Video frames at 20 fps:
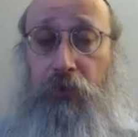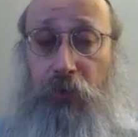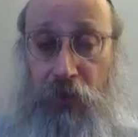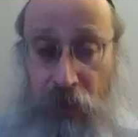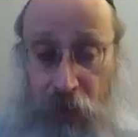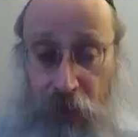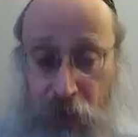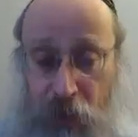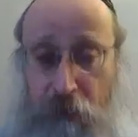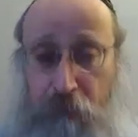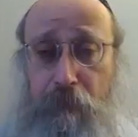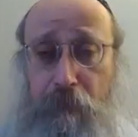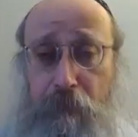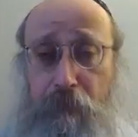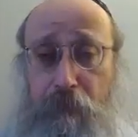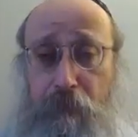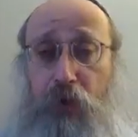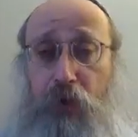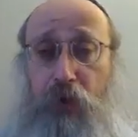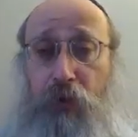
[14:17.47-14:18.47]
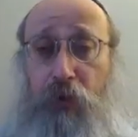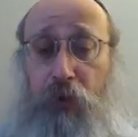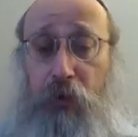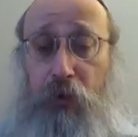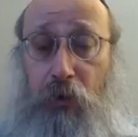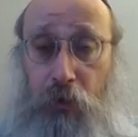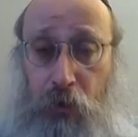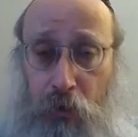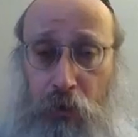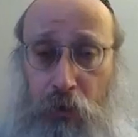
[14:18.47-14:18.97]
him,
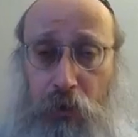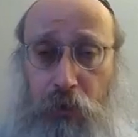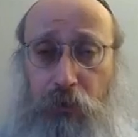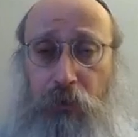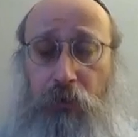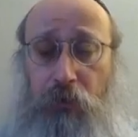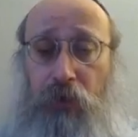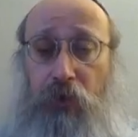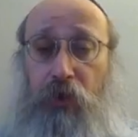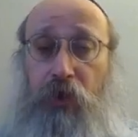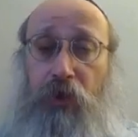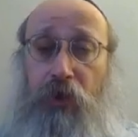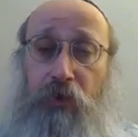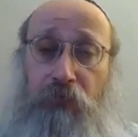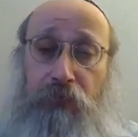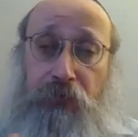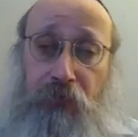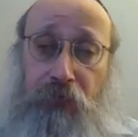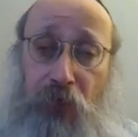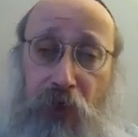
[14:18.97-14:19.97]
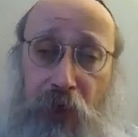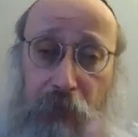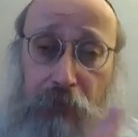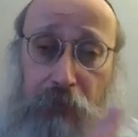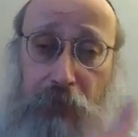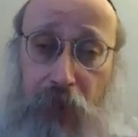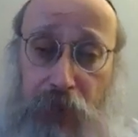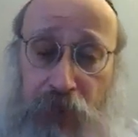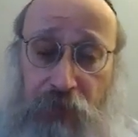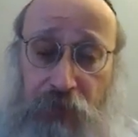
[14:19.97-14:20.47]
her,
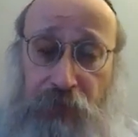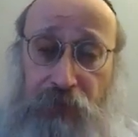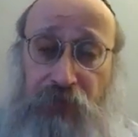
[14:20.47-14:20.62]
from the